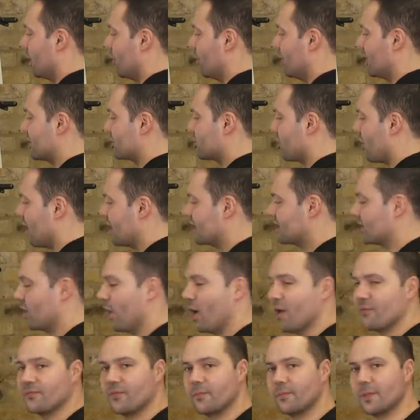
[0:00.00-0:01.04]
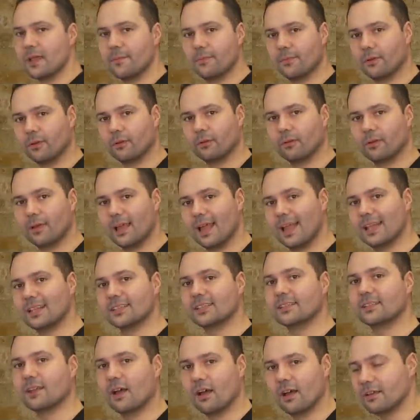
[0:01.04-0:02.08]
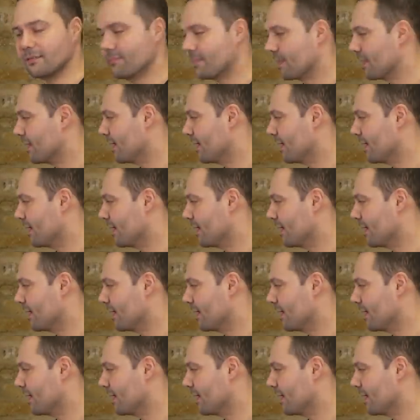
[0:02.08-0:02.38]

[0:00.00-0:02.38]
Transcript: we're trying to offer people insight